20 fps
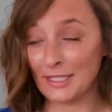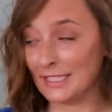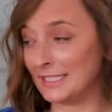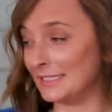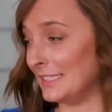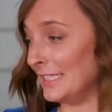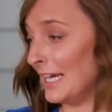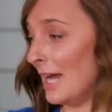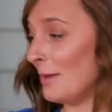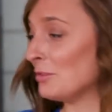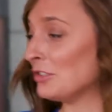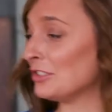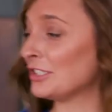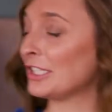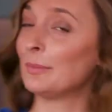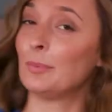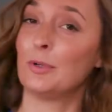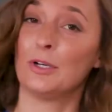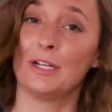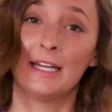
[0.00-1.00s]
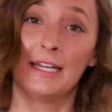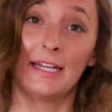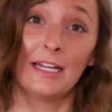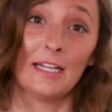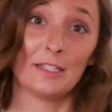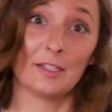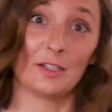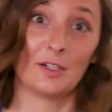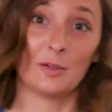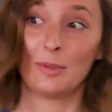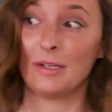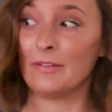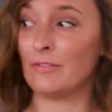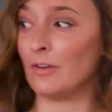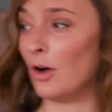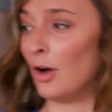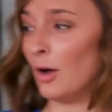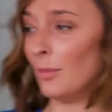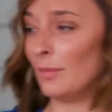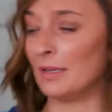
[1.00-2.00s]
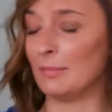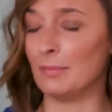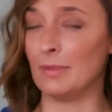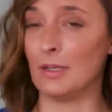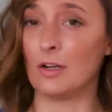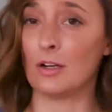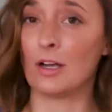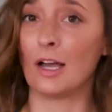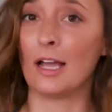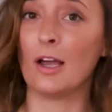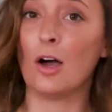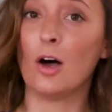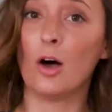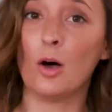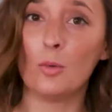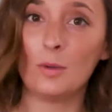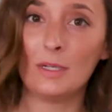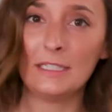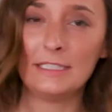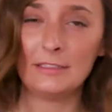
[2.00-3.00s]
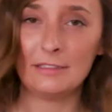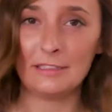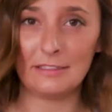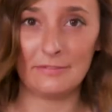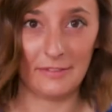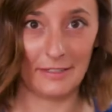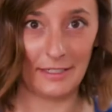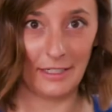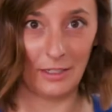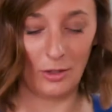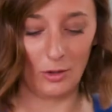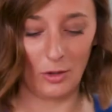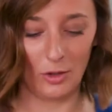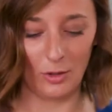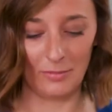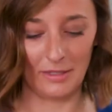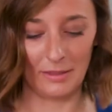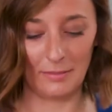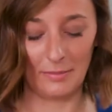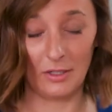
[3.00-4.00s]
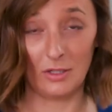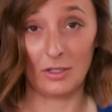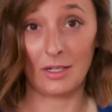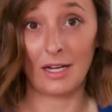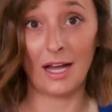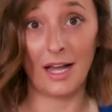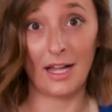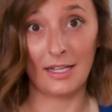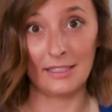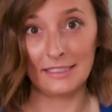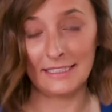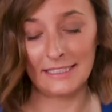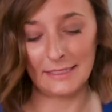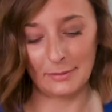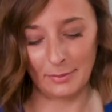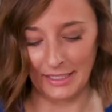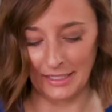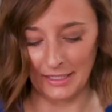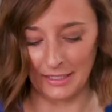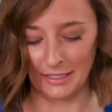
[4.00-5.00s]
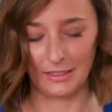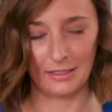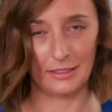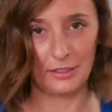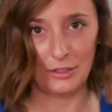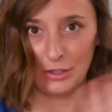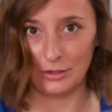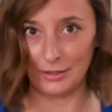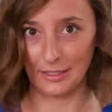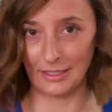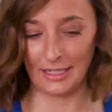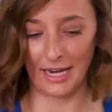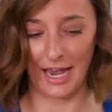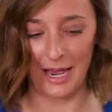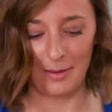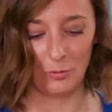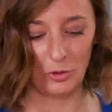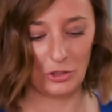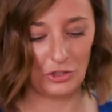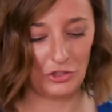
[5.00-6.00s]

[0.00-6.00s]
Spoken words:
easy. I'm just gonna put in a little bit of almond milk. I always use vanilla almond milk, unsweetened. You don't need to add more